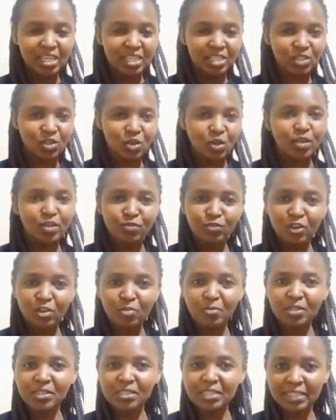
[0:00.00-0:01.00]
So if you've
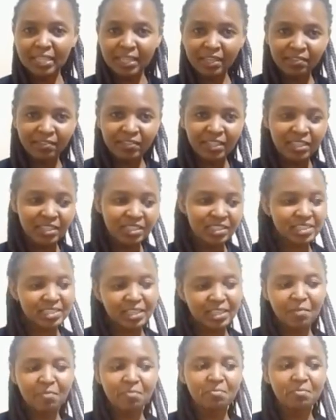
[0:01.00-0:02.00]
been saving
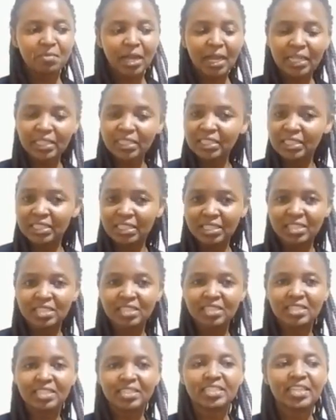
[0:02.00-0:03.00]
some money, this
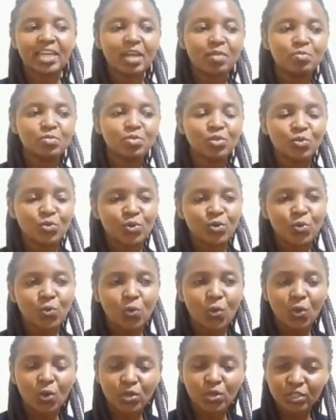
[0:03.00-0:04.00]
is the time to
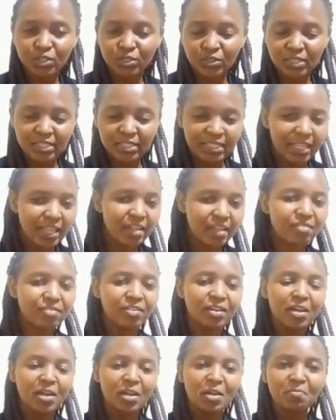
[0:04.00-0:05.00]
reward yourself.
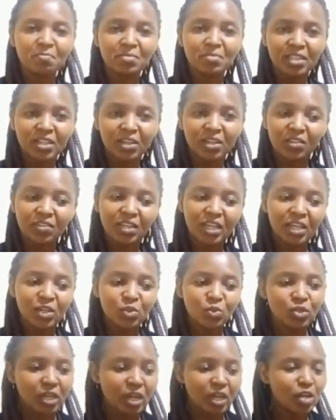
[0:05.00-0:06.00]
Be on the
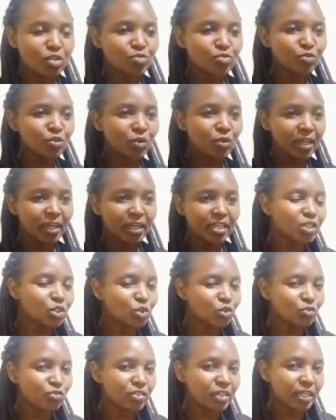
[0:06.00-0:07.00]
lookout for end
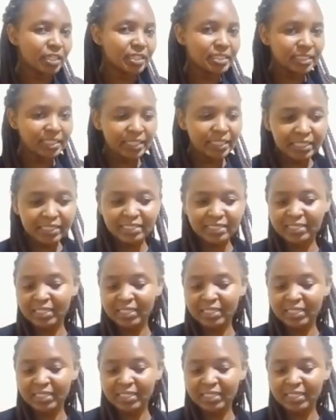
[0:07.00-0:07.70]
of year deals,